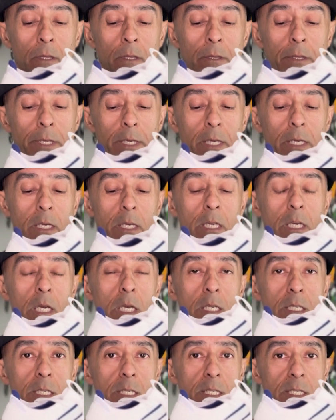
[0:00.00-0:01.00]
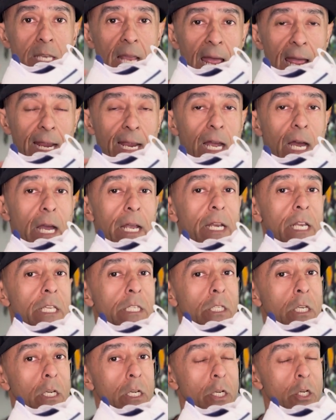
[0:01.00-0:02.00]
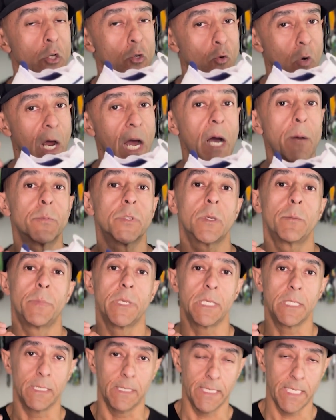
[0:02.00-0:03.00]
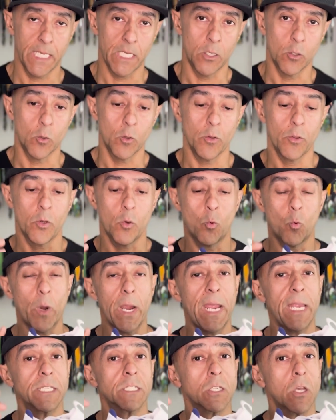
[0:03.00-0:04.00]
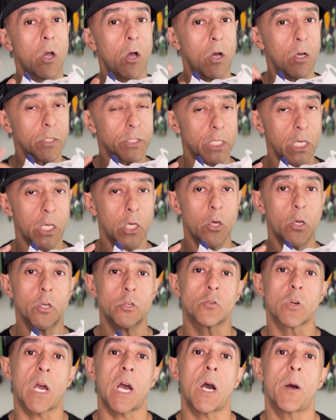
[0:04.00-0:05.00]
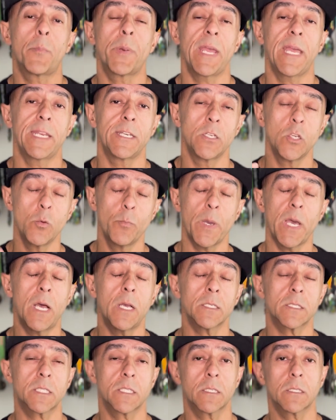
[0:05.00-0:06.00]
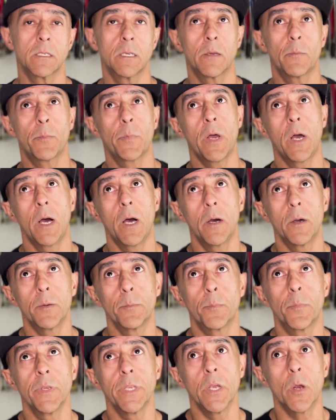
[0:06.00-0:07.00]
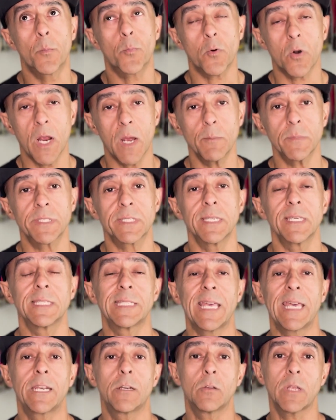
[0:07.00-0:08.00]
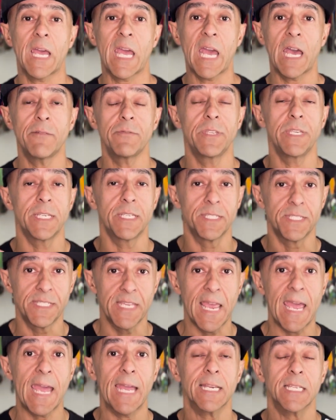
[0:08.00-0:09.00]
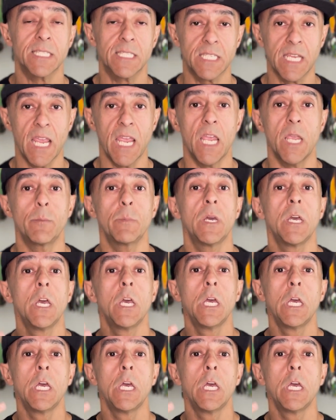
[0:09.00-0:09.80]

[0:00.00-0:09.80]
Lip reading: The stack height is going to drop to be legal. The weight's also going to drop, and New Balance promises that it'll have the exact same